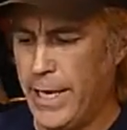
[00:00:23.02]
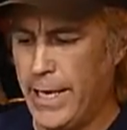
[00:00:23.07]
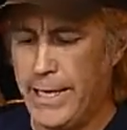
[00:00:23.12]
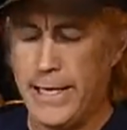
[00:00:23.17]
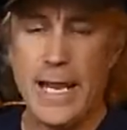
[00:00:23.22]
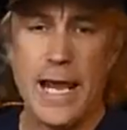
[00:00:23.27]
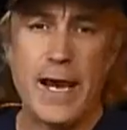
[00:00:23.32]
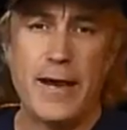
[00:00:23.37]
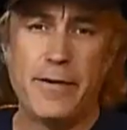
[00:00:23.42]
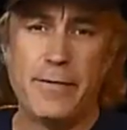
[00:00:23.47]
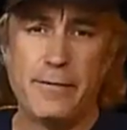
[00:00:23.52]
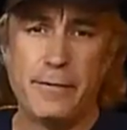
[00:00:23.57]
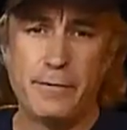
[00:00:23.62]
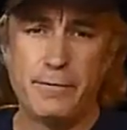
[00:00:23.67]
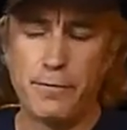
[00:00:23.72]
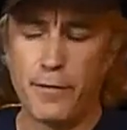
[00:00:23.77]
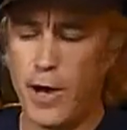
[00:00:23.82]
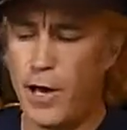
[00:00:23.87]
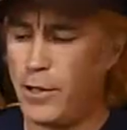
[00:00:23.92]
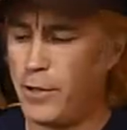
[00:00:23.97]
Now, if you
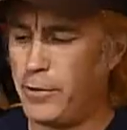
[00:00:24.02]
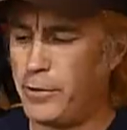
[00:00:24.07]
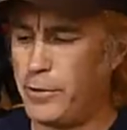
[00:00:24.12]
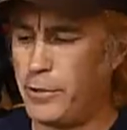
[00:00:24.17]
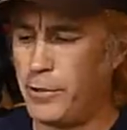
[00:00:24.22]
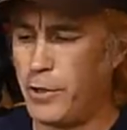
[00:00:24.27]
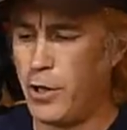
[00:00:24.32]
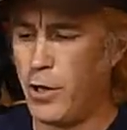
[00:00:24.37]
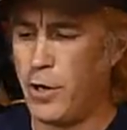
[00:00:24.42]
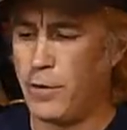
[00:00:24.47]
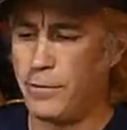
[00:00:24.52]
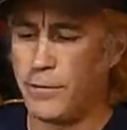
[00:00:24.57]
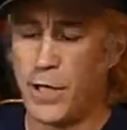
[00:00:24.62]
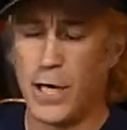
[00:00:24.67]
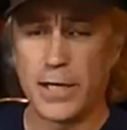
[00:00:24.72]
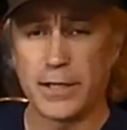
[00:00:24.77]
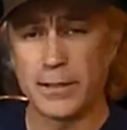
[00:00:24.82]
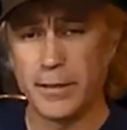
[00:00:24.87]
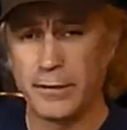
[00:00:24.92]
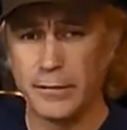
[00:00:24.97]
followed, you know I've
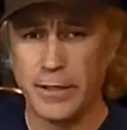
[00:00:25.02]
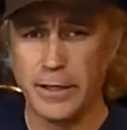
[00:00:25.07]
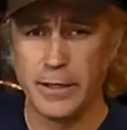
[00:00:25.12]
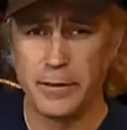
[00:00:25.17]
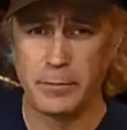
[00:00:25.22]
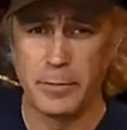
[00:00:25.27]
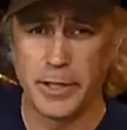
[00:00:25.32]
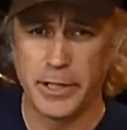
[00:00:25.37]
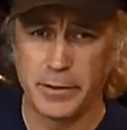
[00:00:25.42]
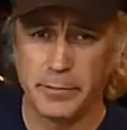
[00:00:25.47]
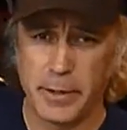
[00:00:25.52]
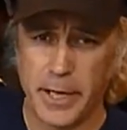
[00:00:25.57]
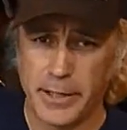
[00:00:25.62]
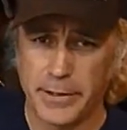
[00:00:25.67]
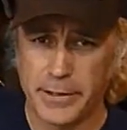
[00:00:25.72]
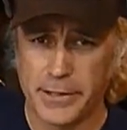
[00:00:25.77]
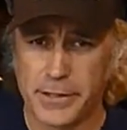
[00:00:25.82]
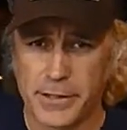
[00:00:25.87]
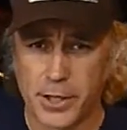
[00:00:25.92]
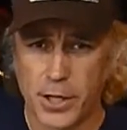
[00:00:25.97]
talked a little bit
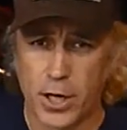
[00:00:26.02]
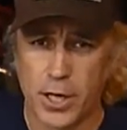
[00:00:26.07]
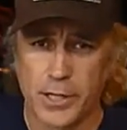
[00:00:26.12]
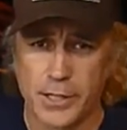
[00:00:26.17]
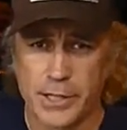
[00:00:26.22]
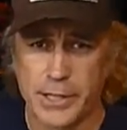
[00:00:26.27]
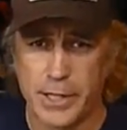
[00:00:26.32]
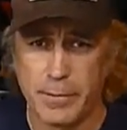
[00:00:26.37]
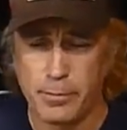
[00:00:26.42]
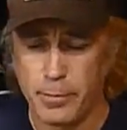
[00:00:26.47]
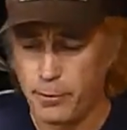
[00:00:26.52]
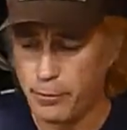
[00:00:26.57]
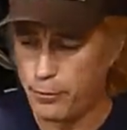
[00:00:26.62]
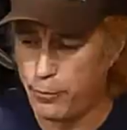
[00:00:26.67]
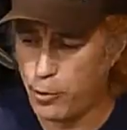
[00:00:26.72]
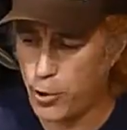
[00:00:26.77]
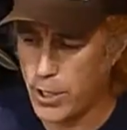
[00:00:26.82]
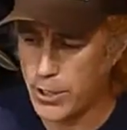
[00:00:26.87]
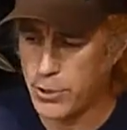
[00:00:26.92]
about this concept before.